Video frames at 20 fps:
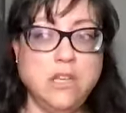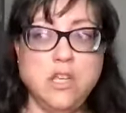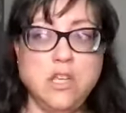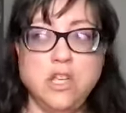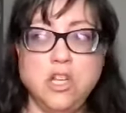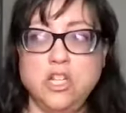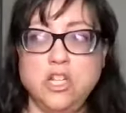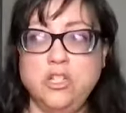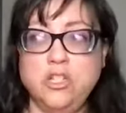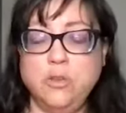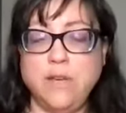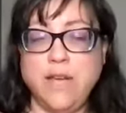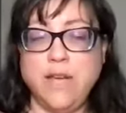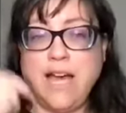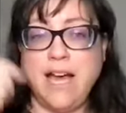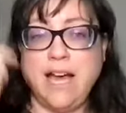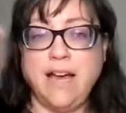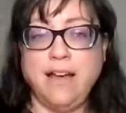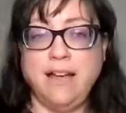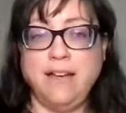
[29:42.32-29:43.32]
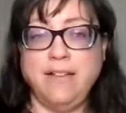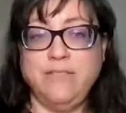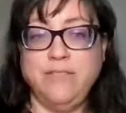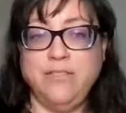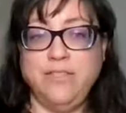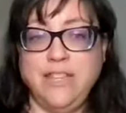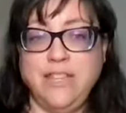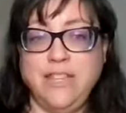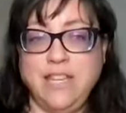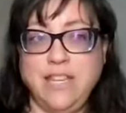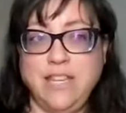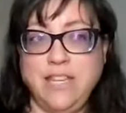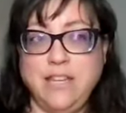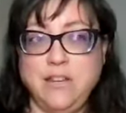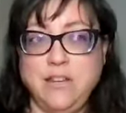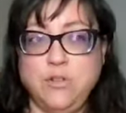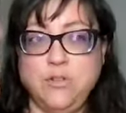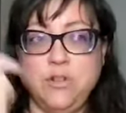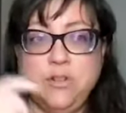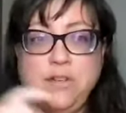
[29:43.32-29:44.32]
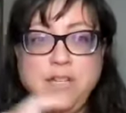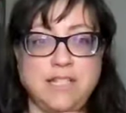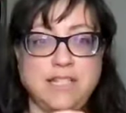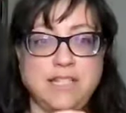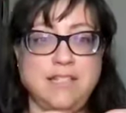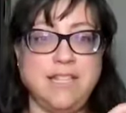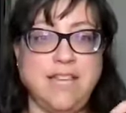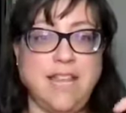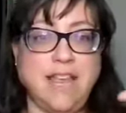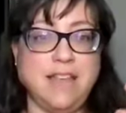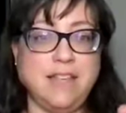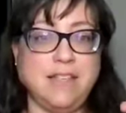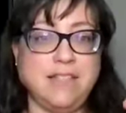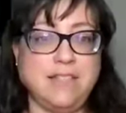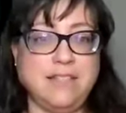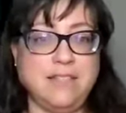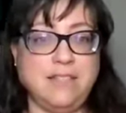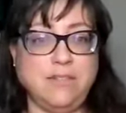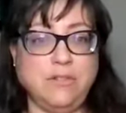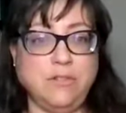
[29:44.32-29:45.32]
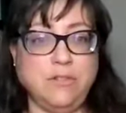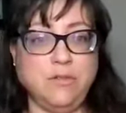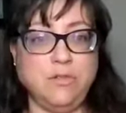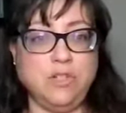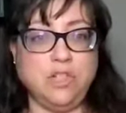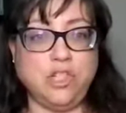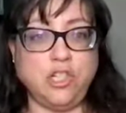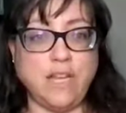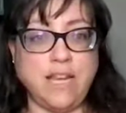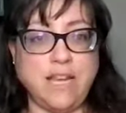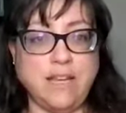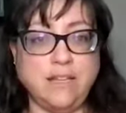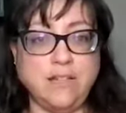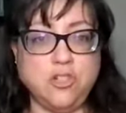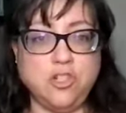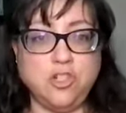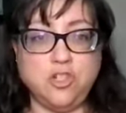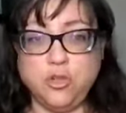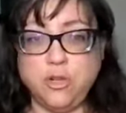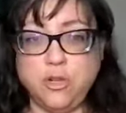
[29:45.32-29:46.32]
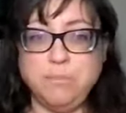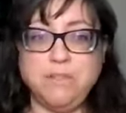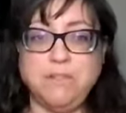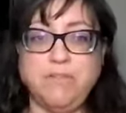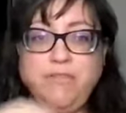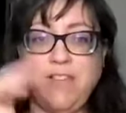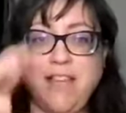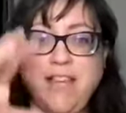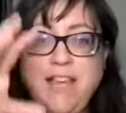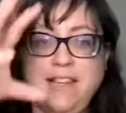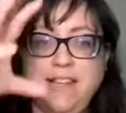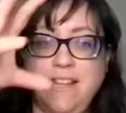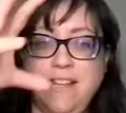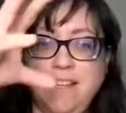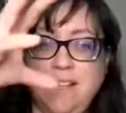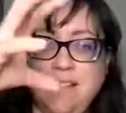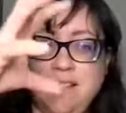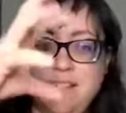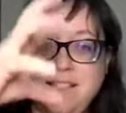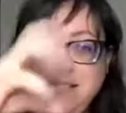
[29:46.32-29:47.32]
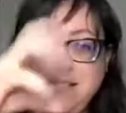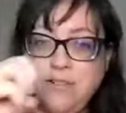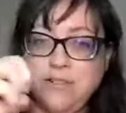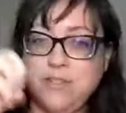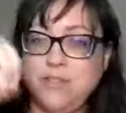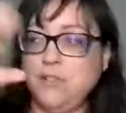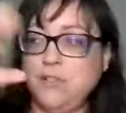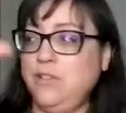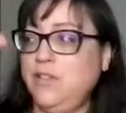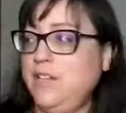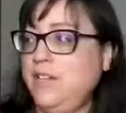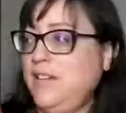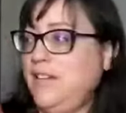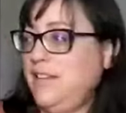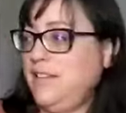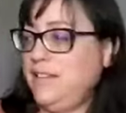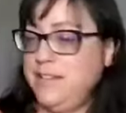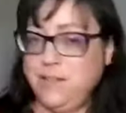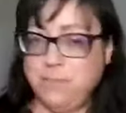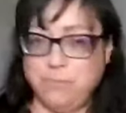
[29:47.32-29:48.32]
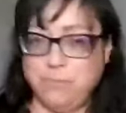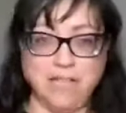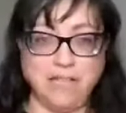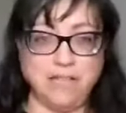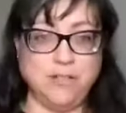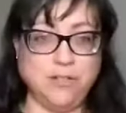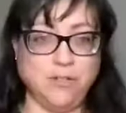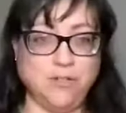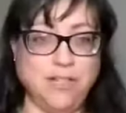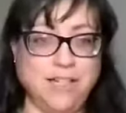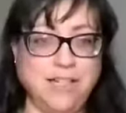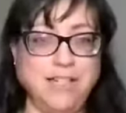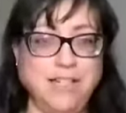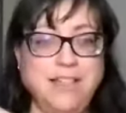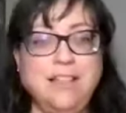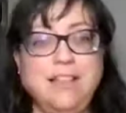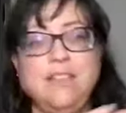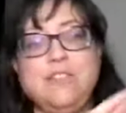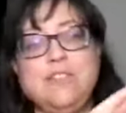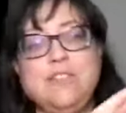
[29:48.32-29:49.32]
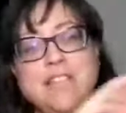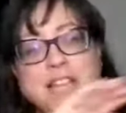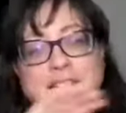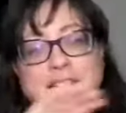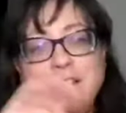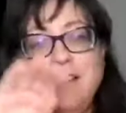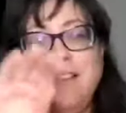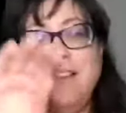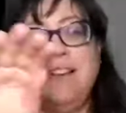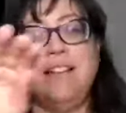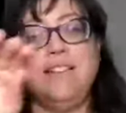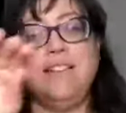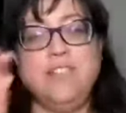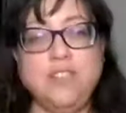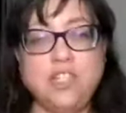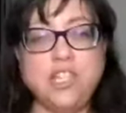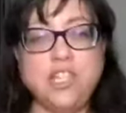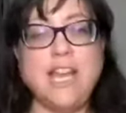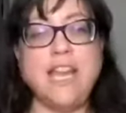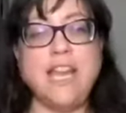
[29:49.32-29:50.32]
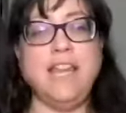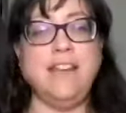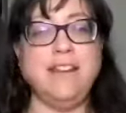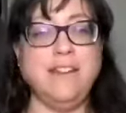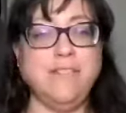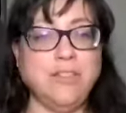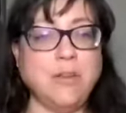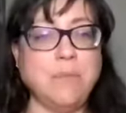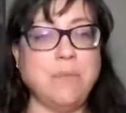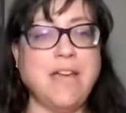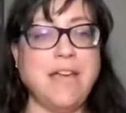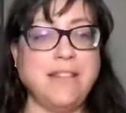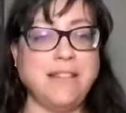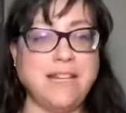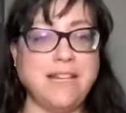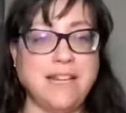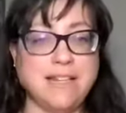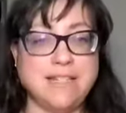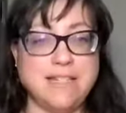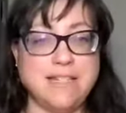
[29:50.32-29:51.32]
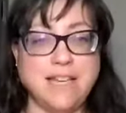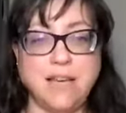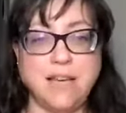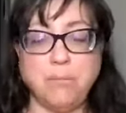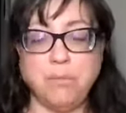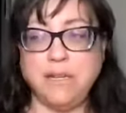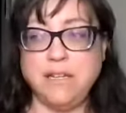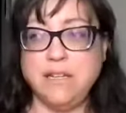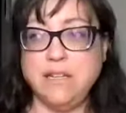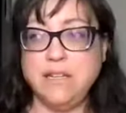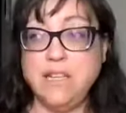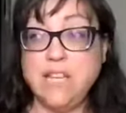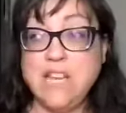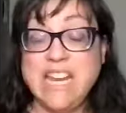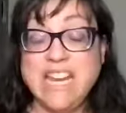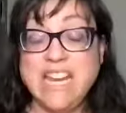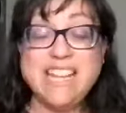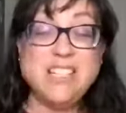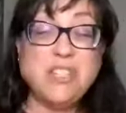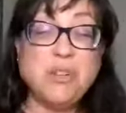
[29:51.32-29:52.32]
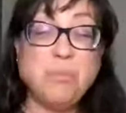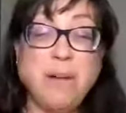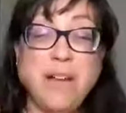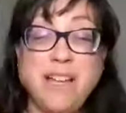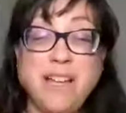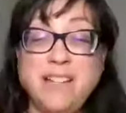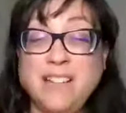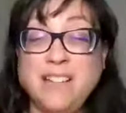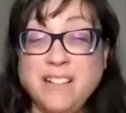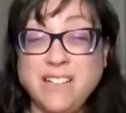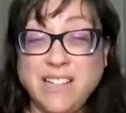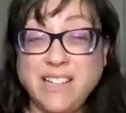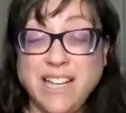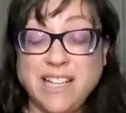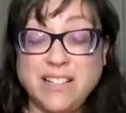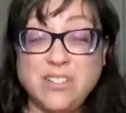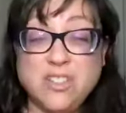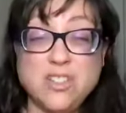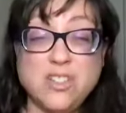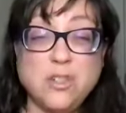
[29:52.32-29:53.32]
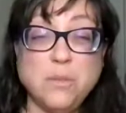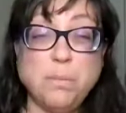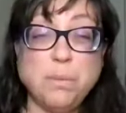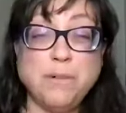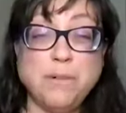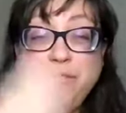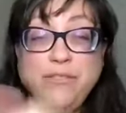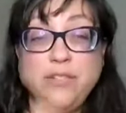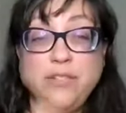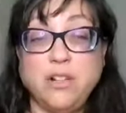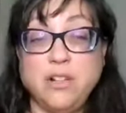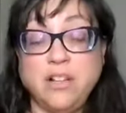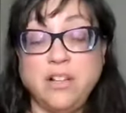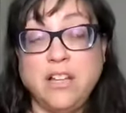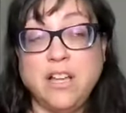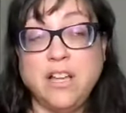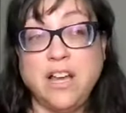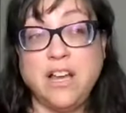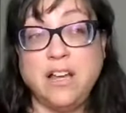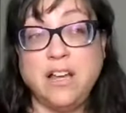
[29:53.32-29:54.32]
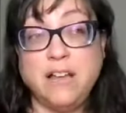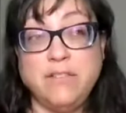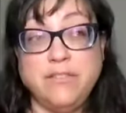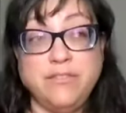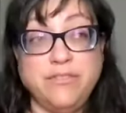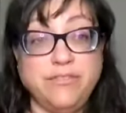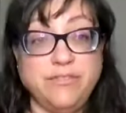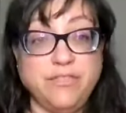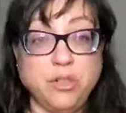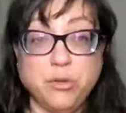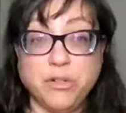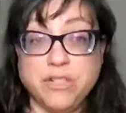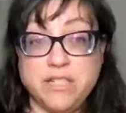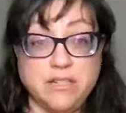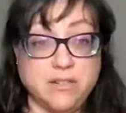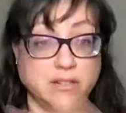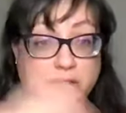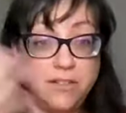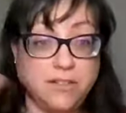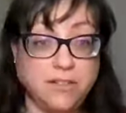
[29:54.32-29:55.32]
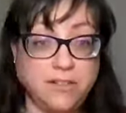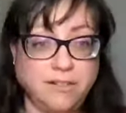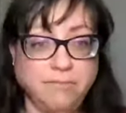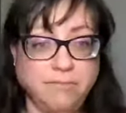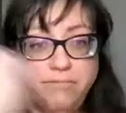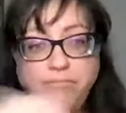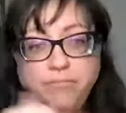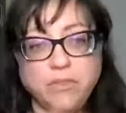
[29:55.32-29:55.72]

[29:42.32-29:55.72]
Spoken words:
Do you have the nutrients it takes to change tryptophan into serotonin into melatonin? There's like a chain of command that has to happen. Is your pineal gland super full of crystals?